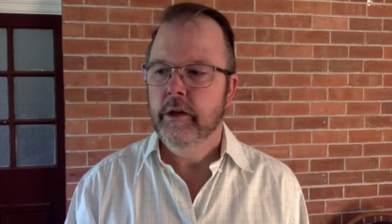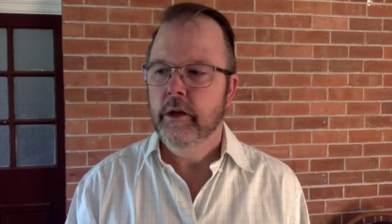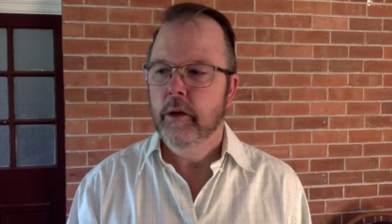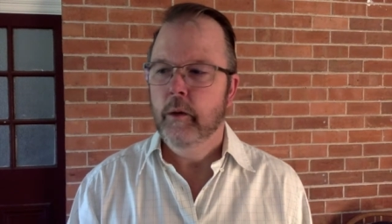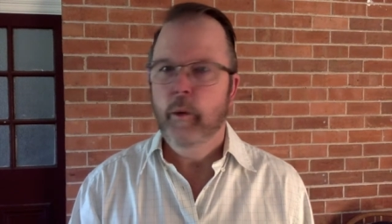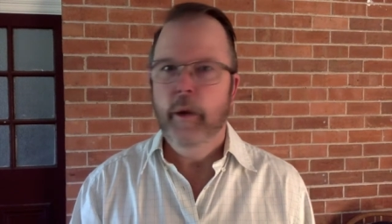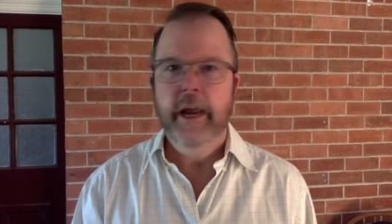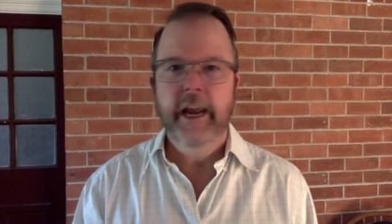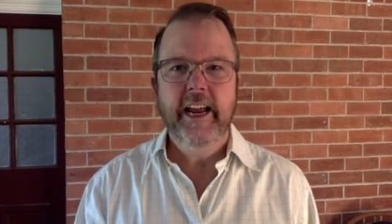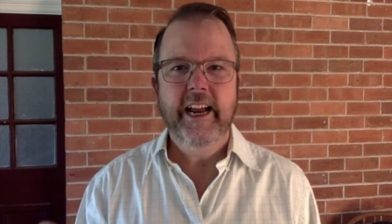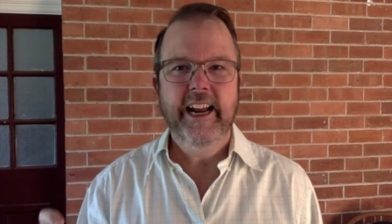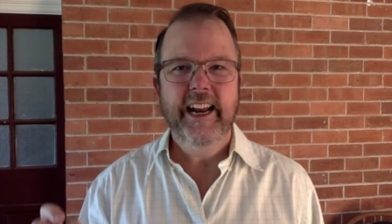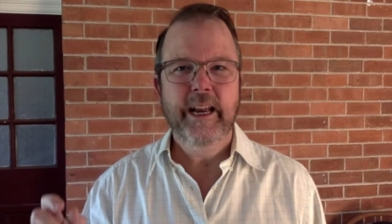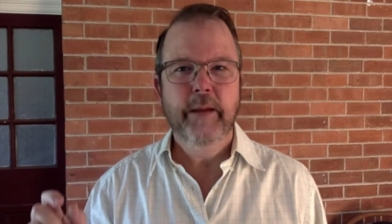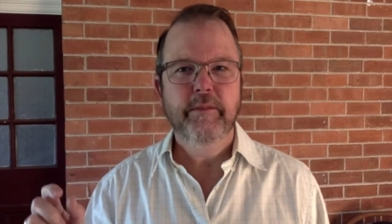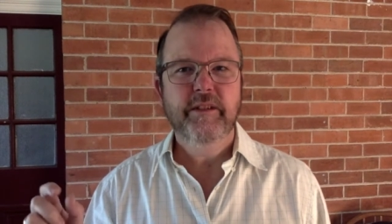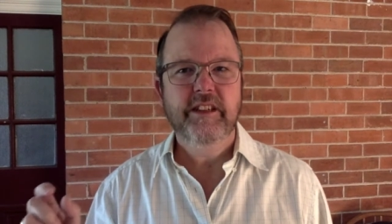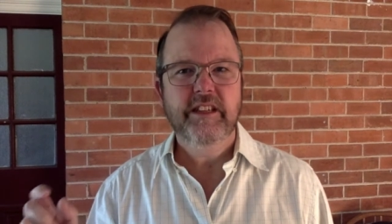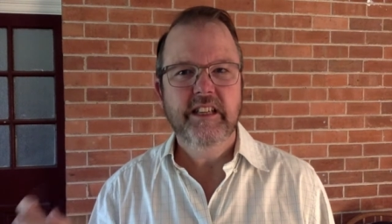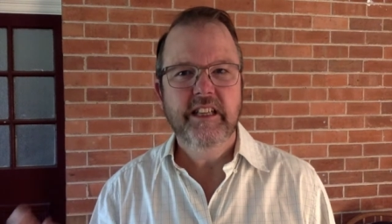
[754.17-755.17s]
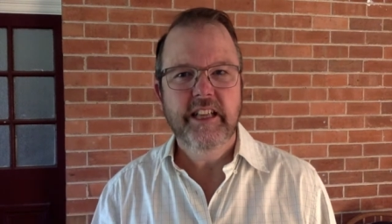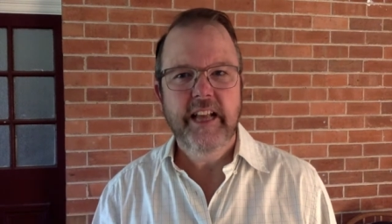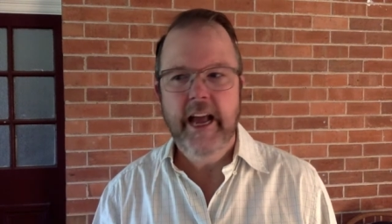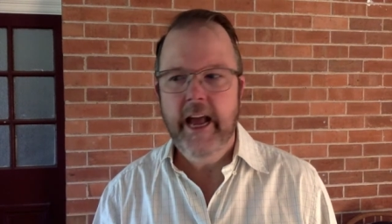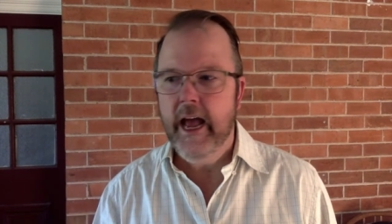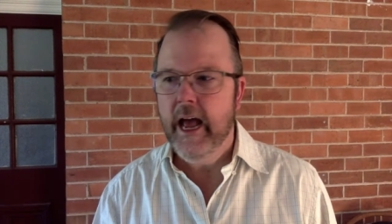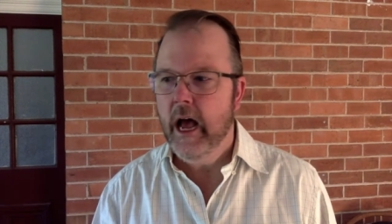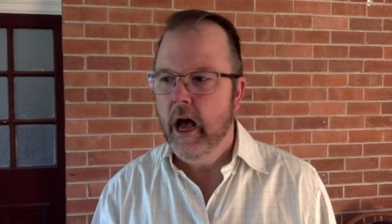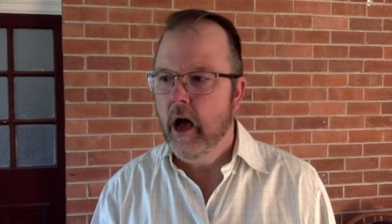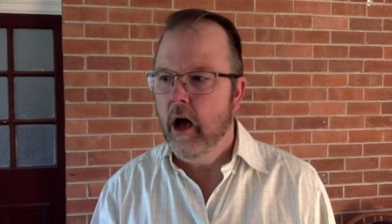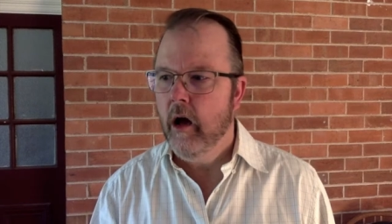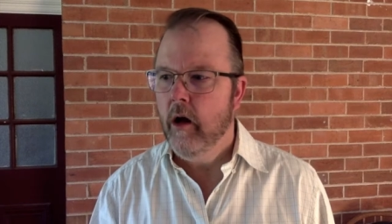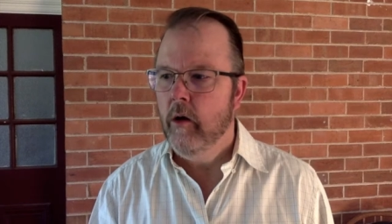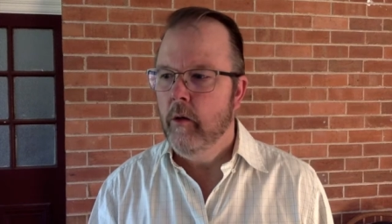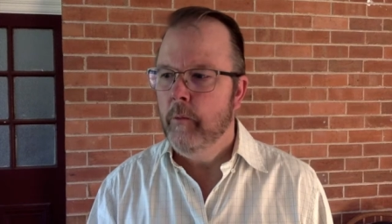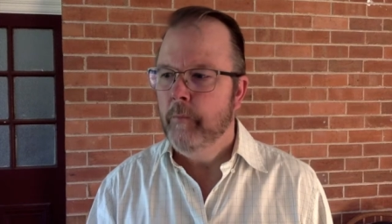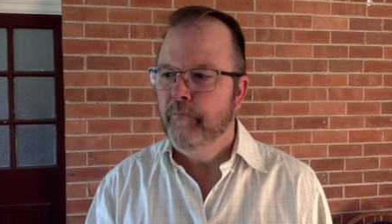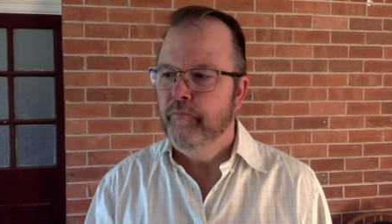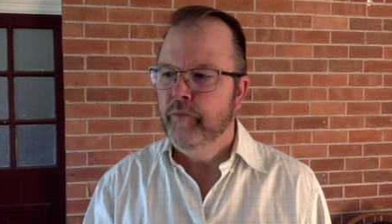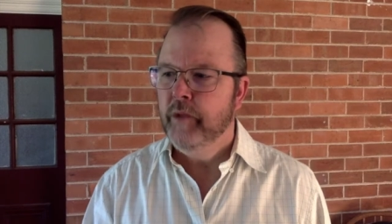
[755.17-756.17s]
We get a glimpse now,
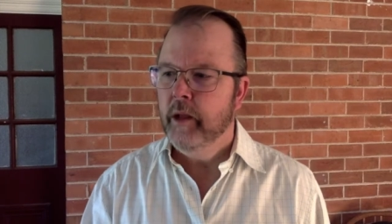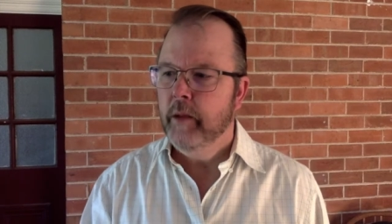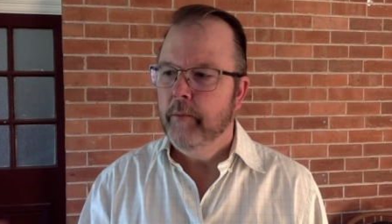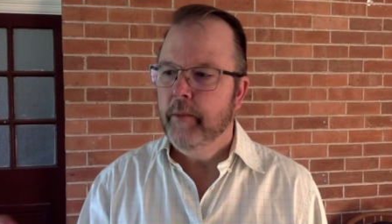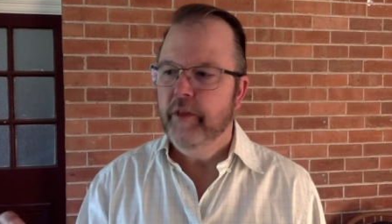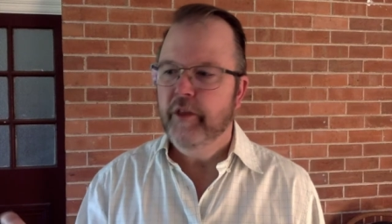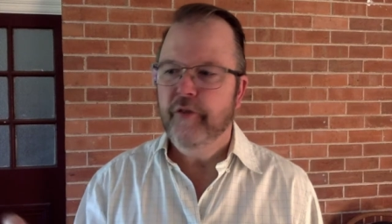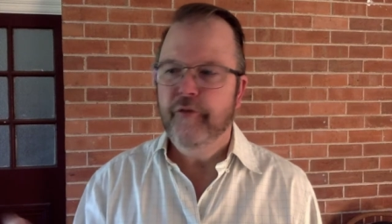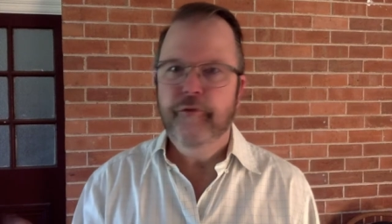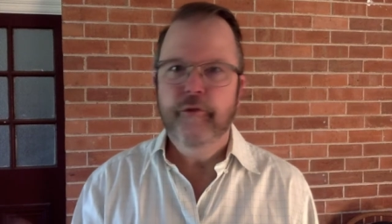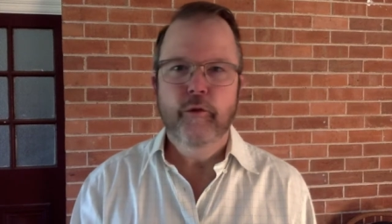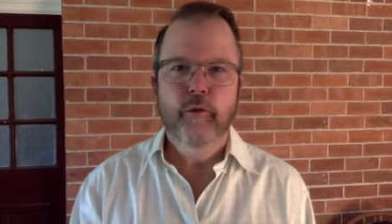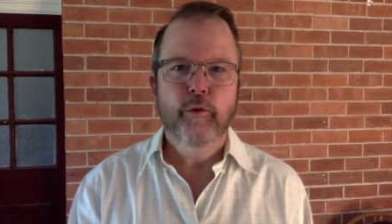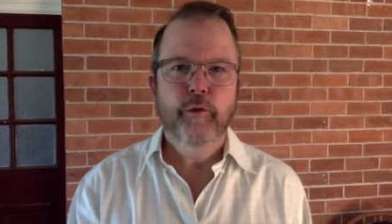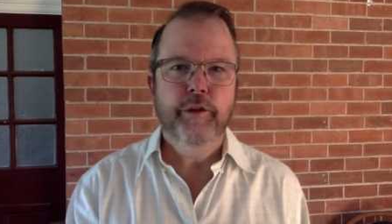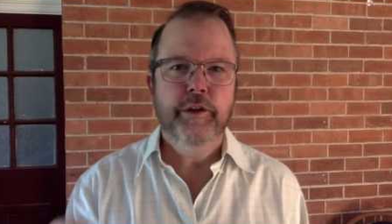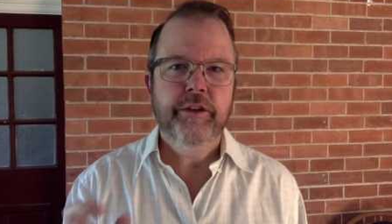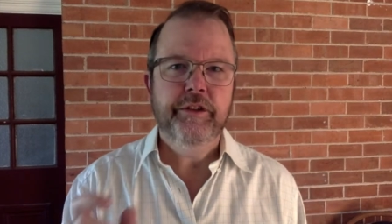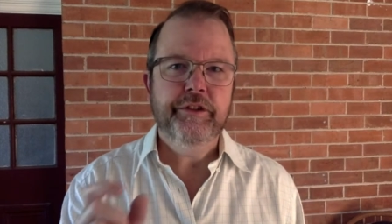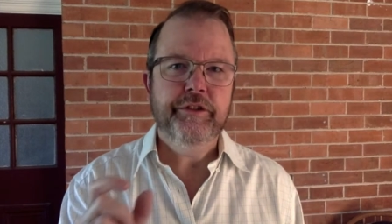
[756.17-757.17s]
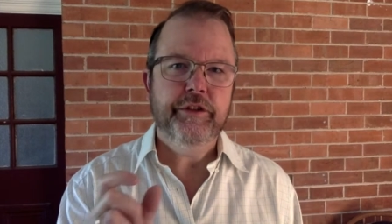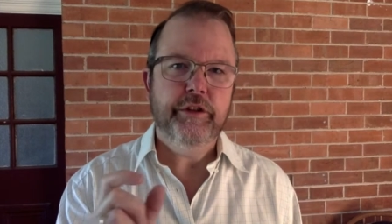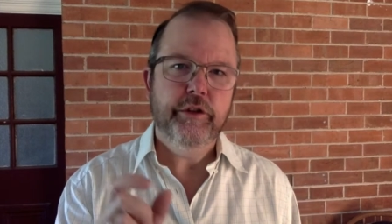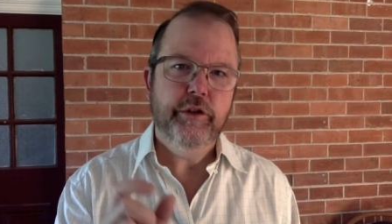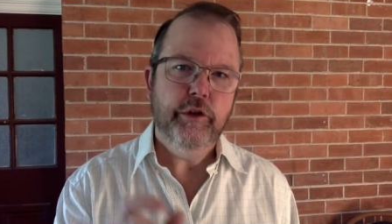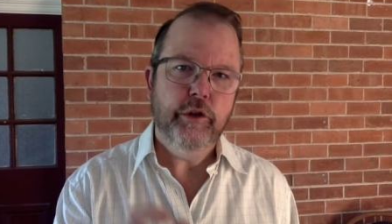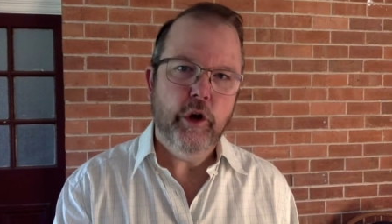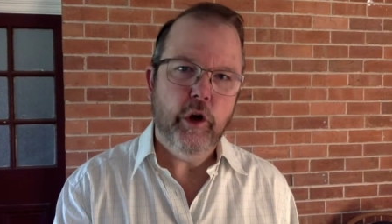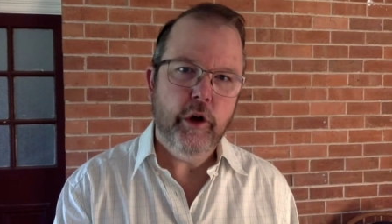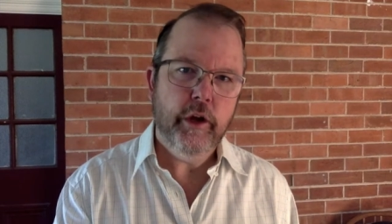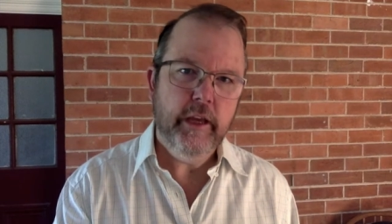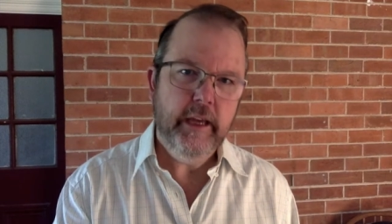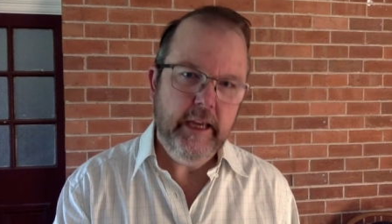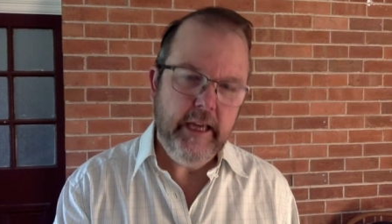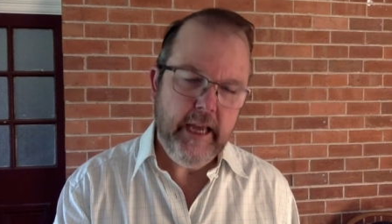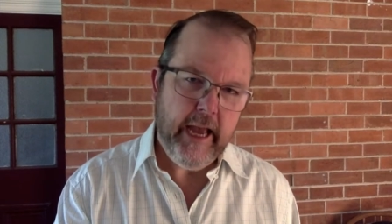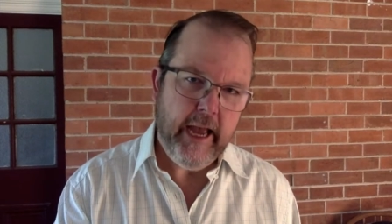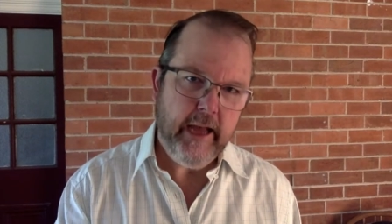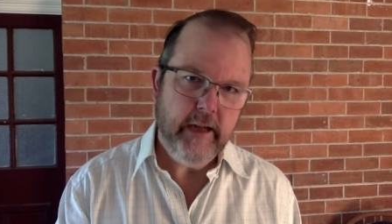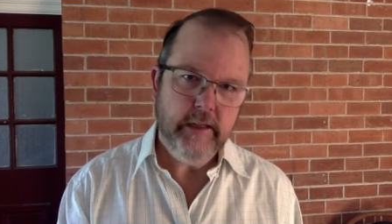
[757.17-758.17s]
but the fullness not
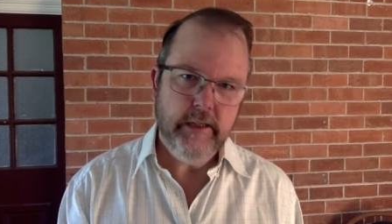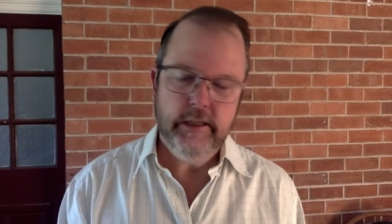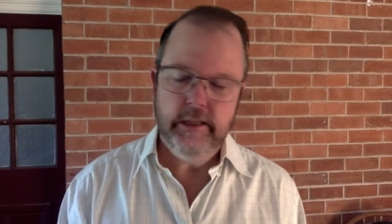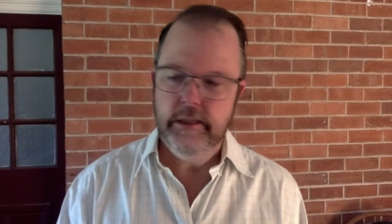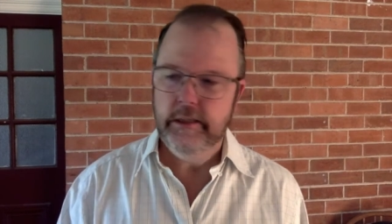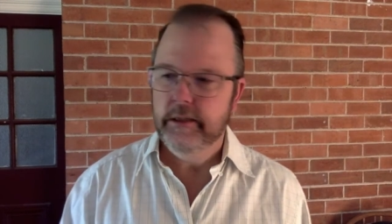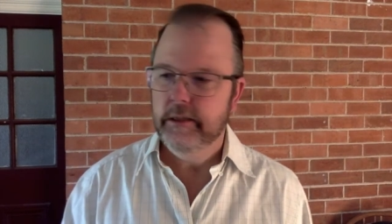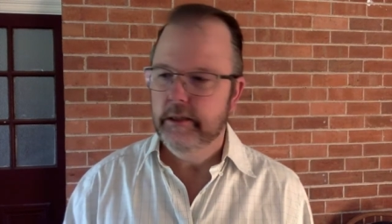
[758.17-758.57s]
yet.